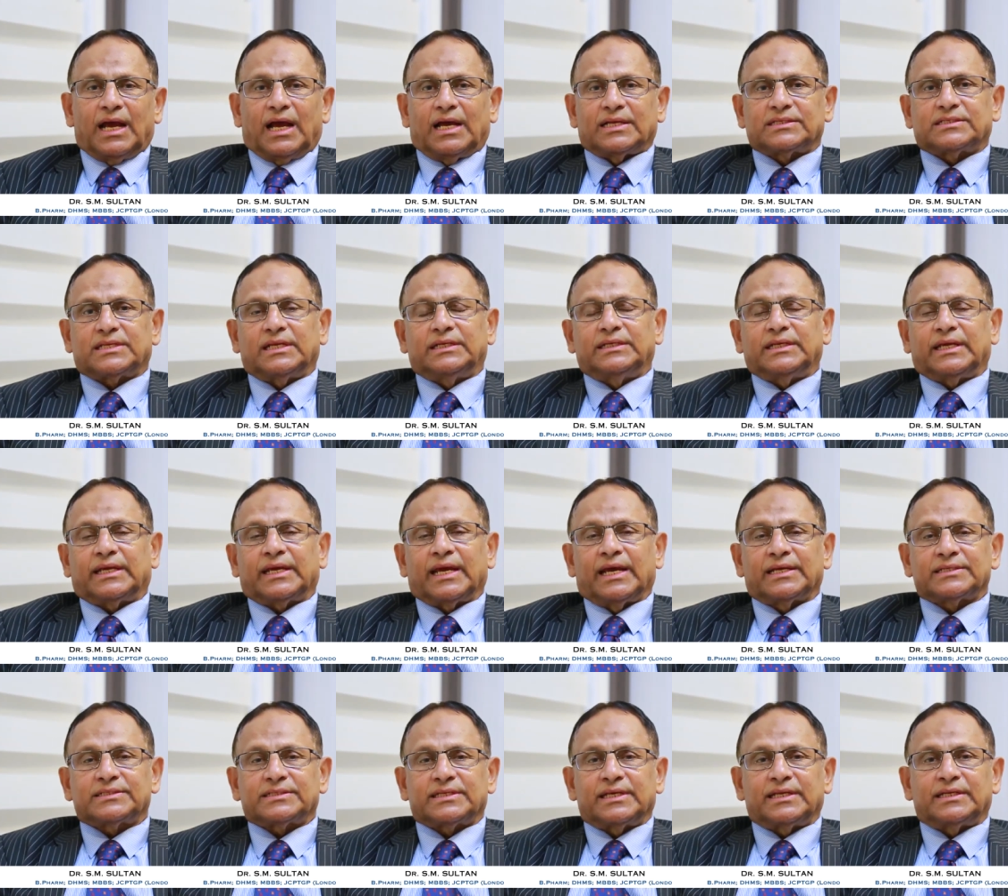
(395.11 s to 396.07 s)
acetic
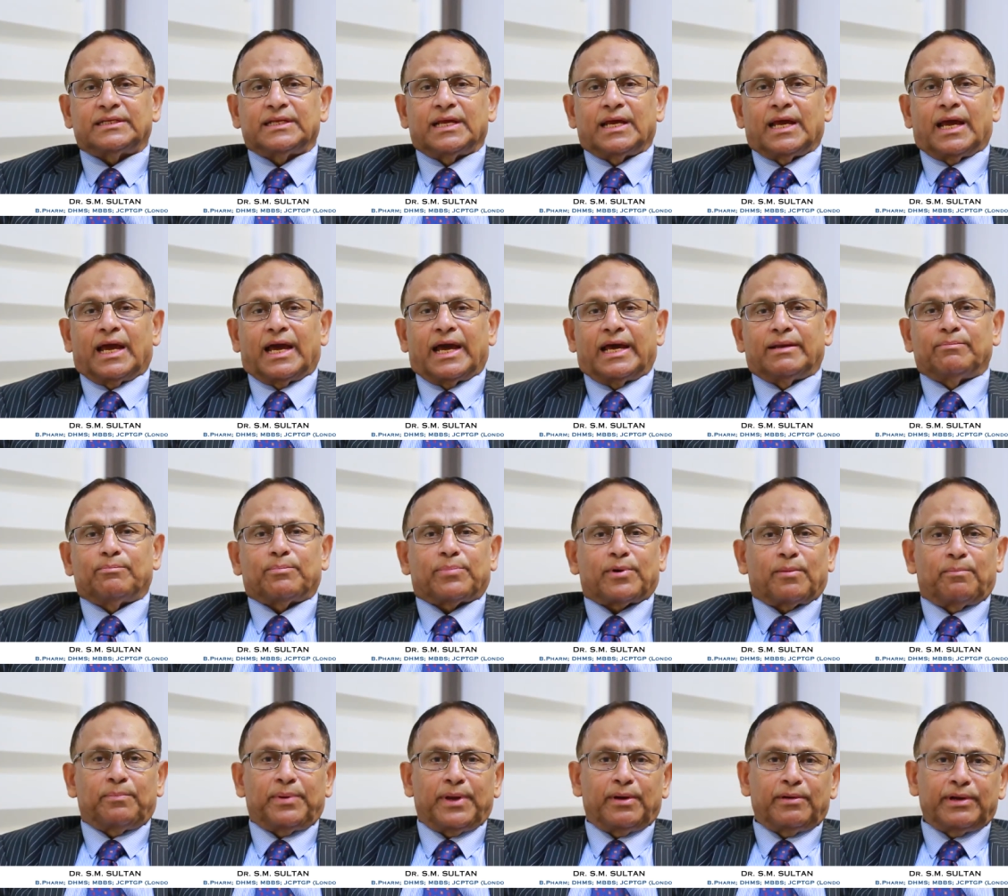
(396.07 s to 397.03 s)
acid, and
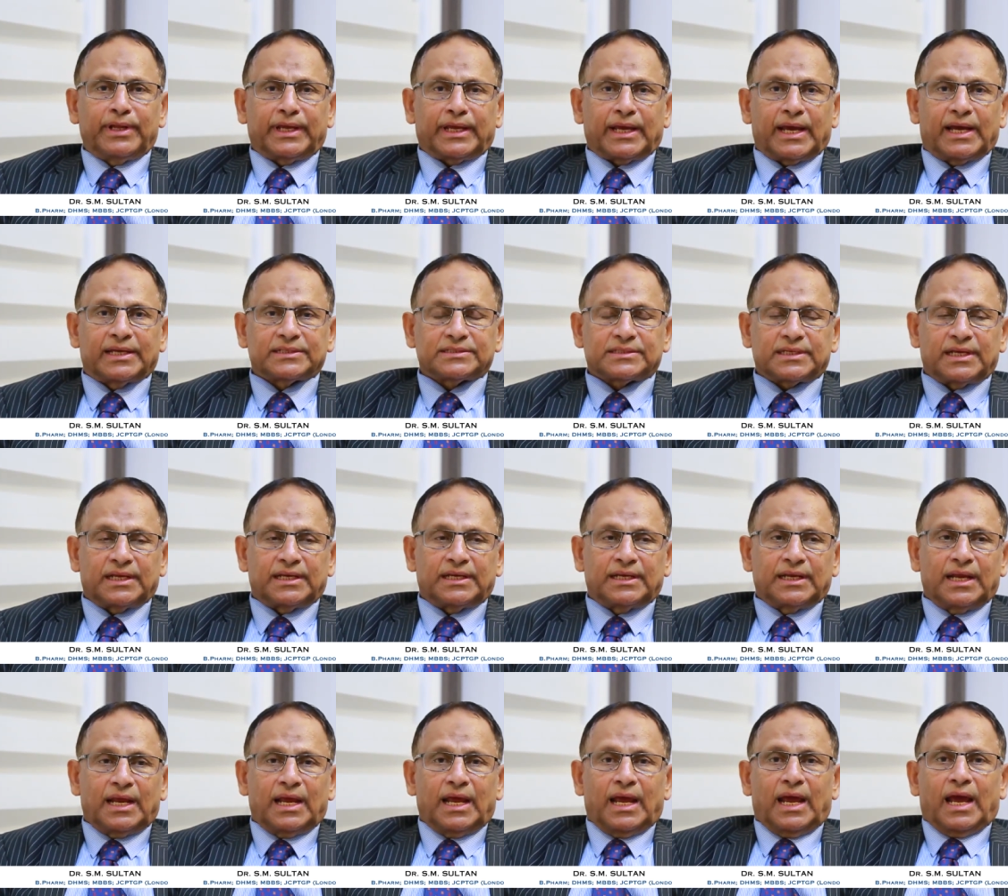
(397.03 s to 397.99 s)
propionic
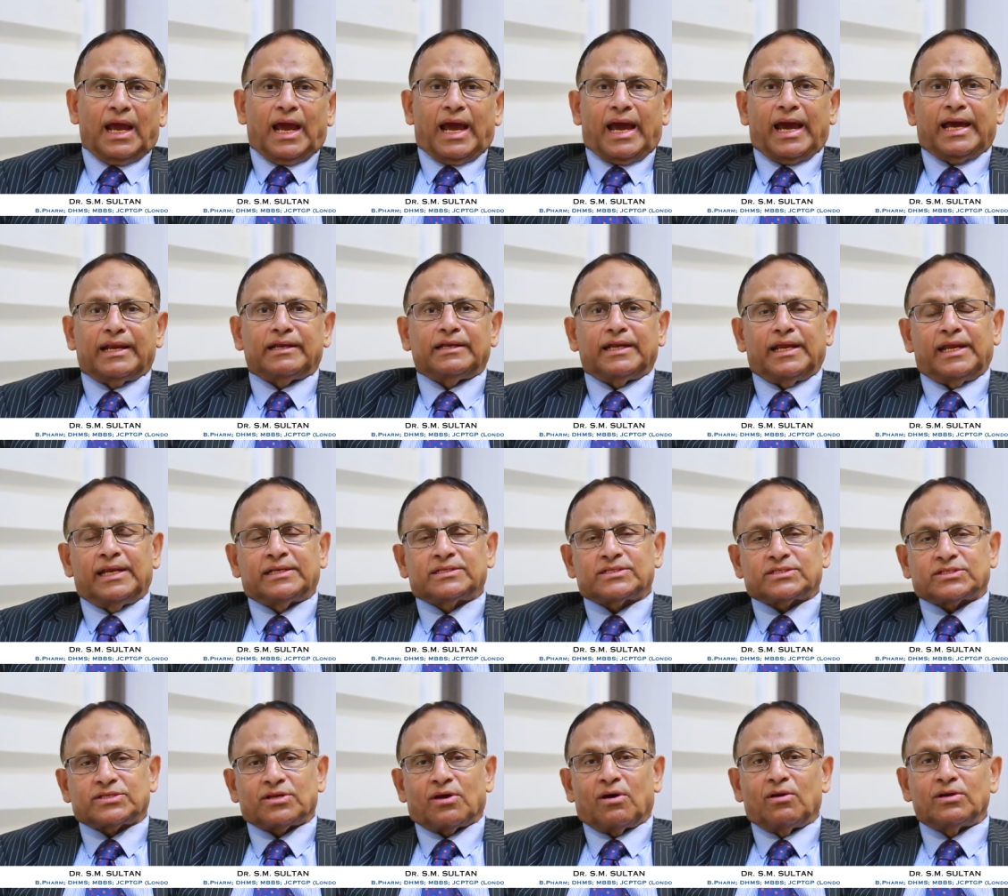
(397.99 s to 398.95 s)
acid, and its
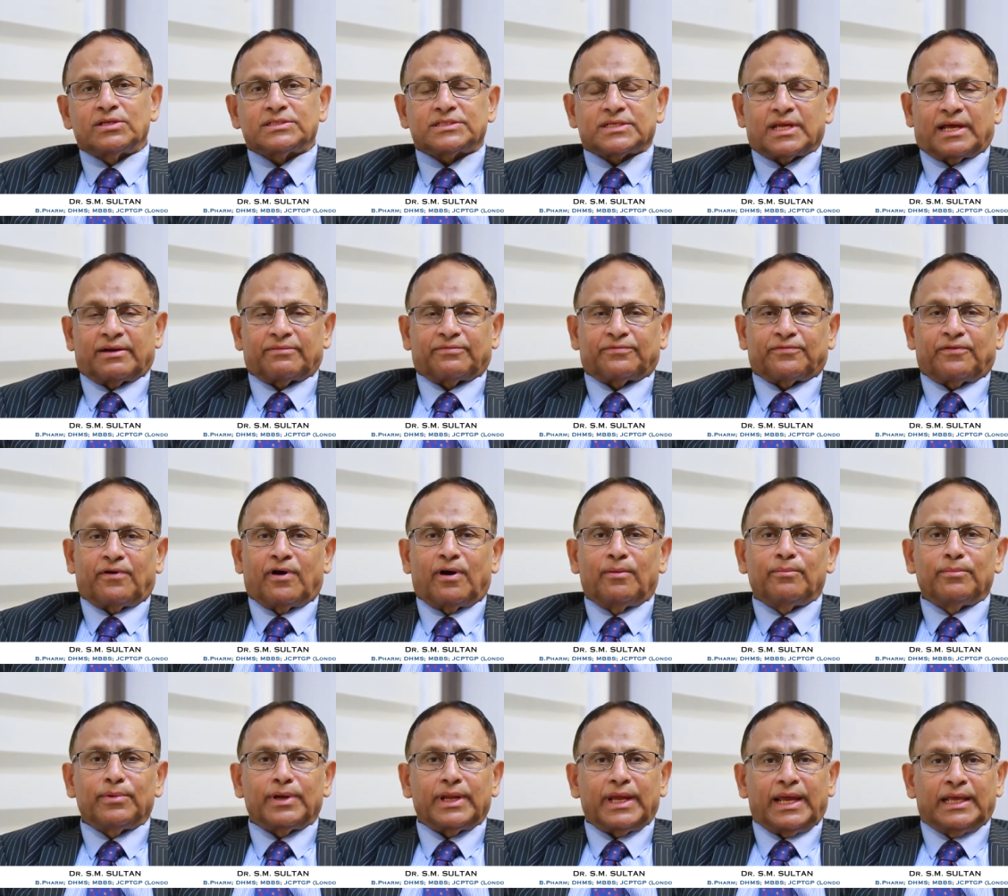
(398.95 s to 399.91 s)
salts are
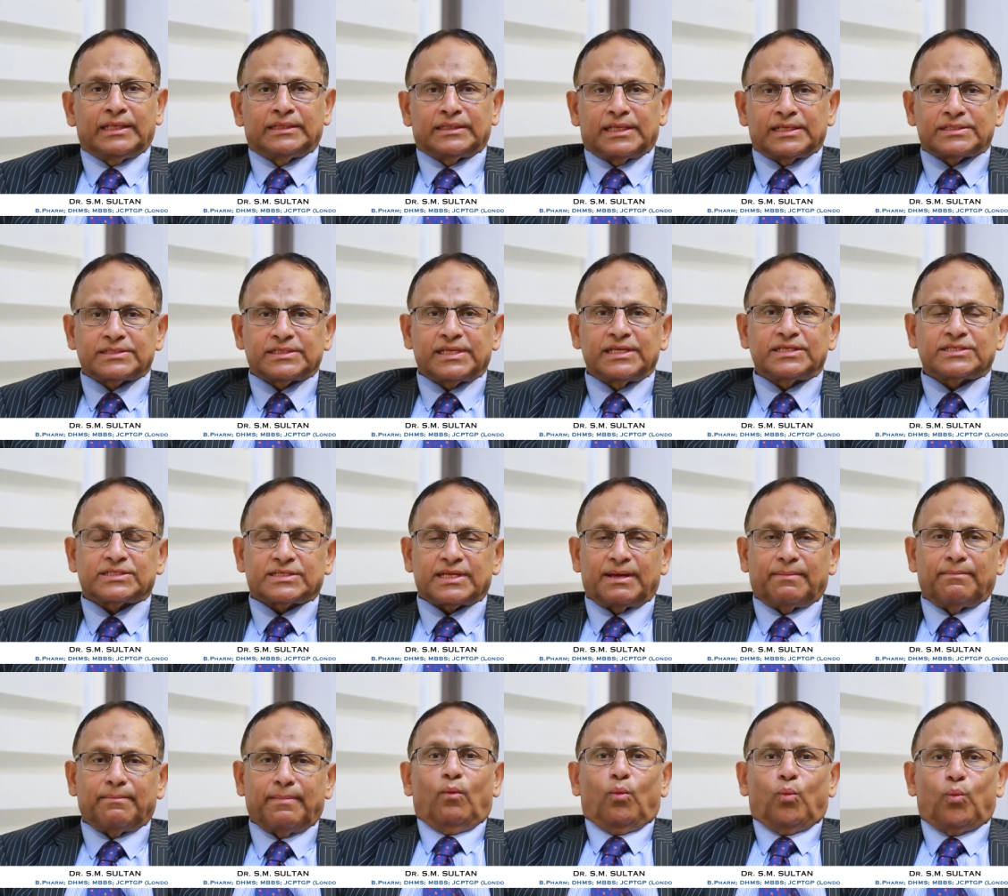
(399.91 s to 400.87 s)
formed in the
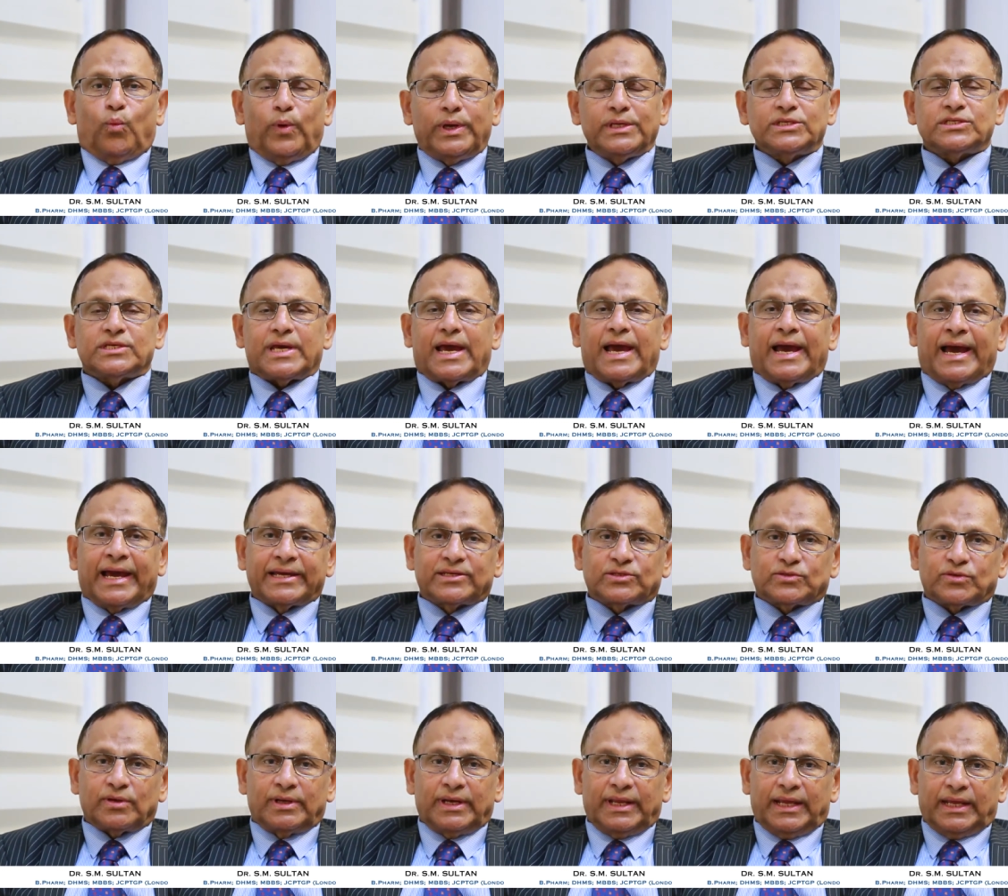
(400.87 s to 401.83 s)
system, which
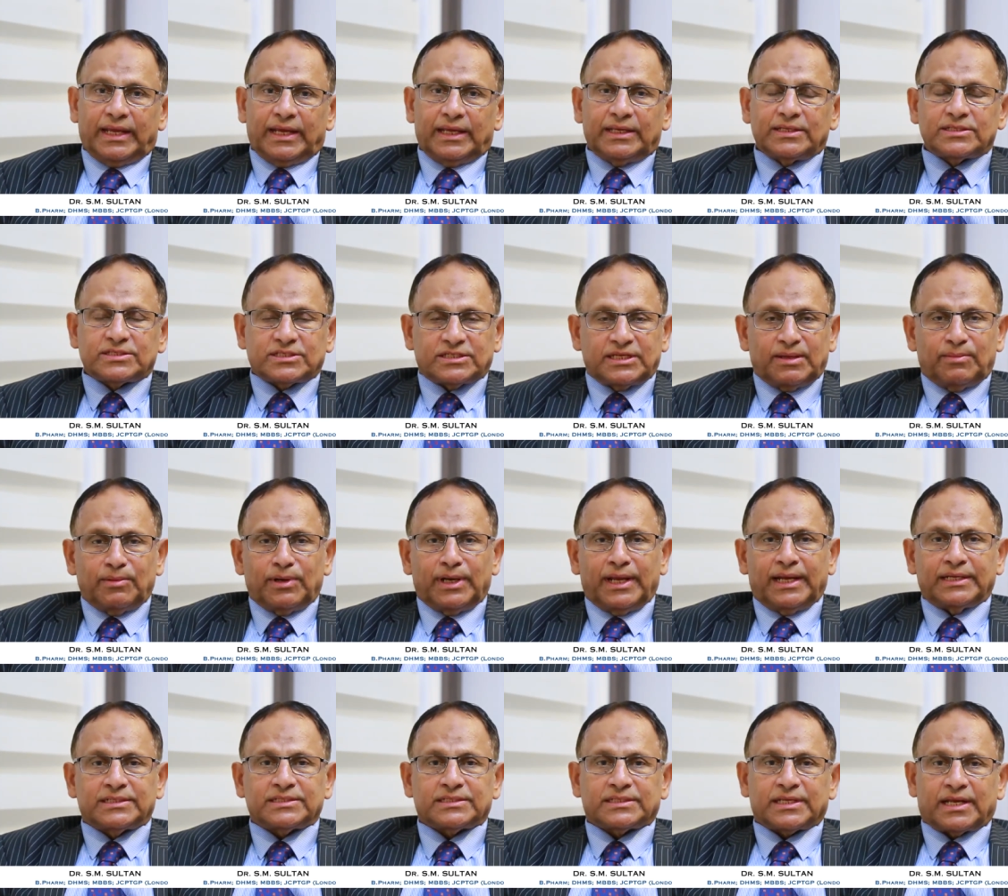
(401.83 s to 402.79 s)
actually
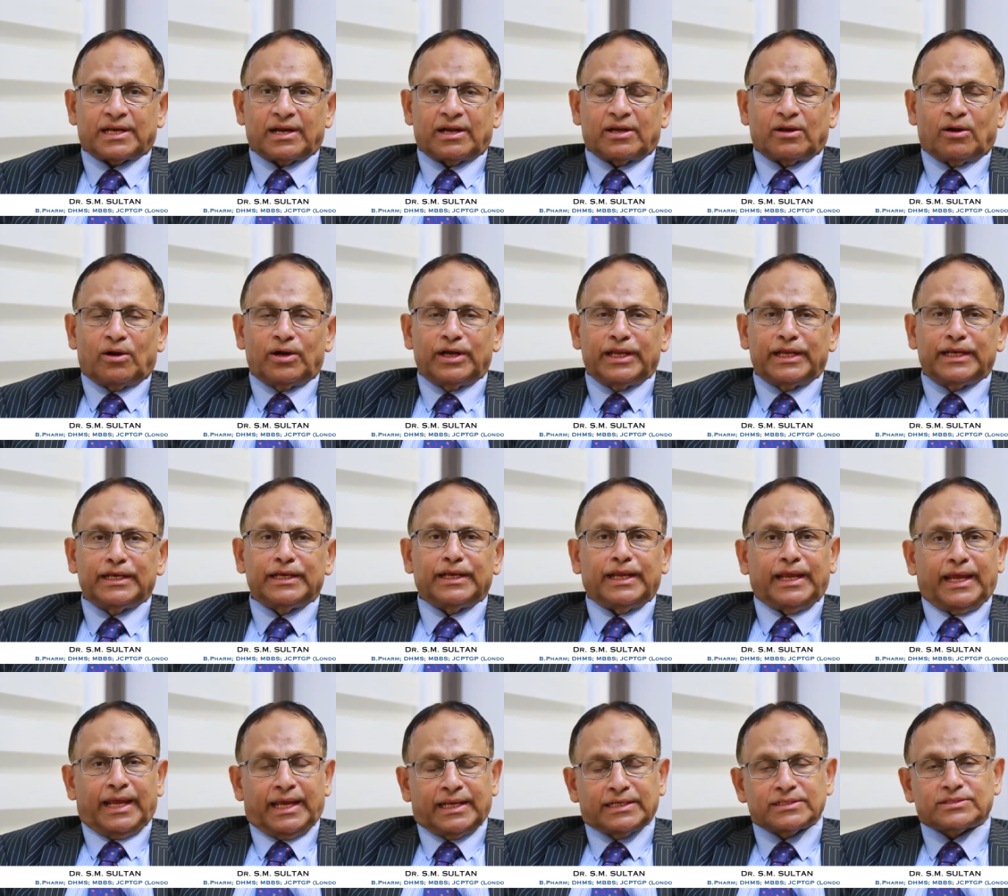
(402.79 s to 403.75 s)
stimulates serotonin,
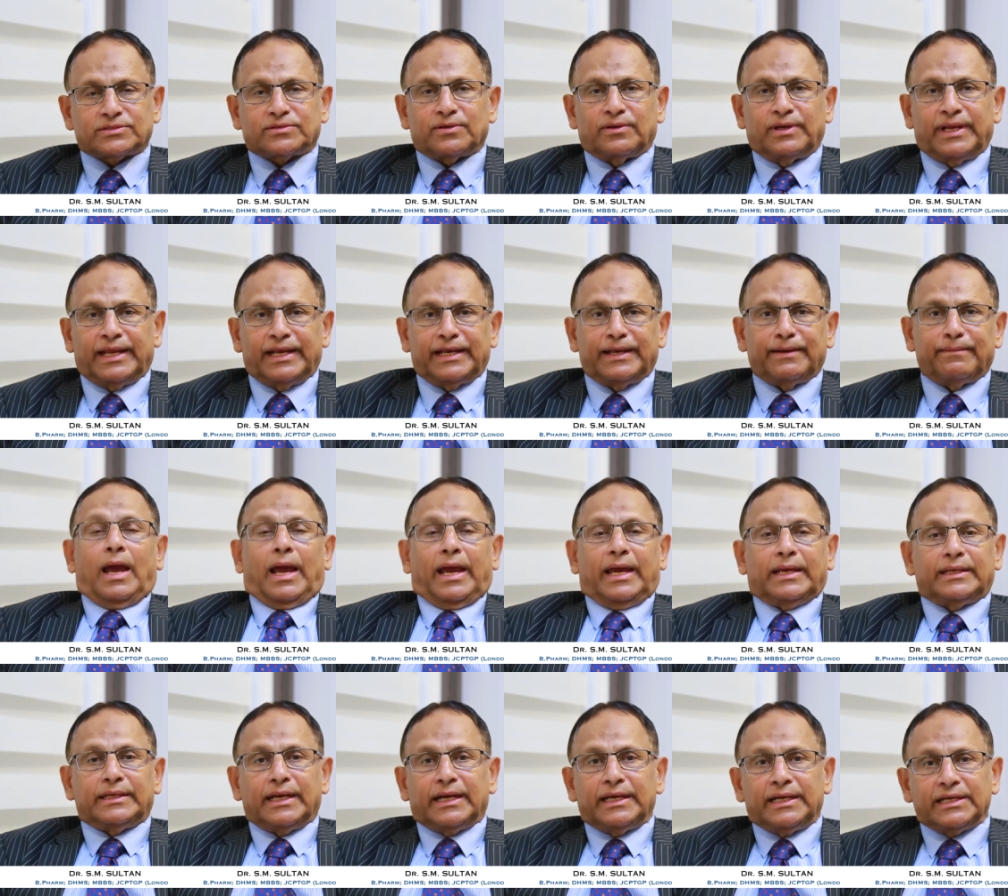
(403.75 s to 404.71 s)
insulin.
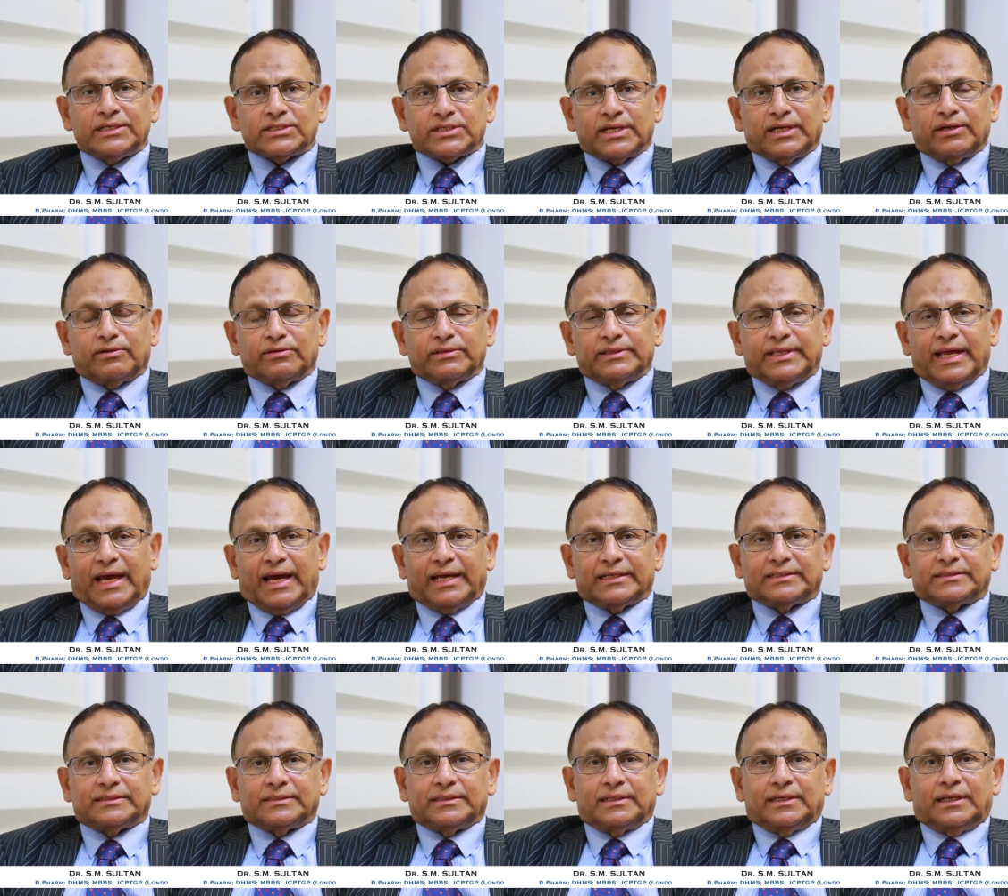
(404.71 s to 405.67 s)
In addition to
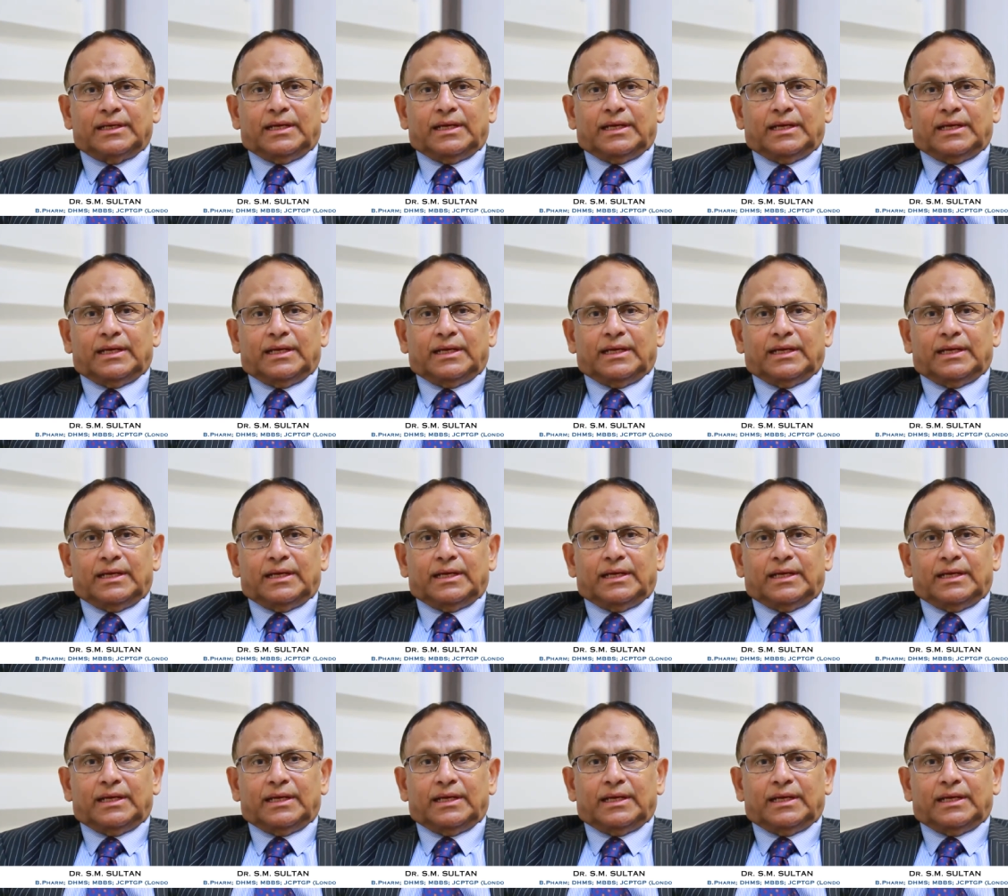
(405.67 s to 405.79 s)
that,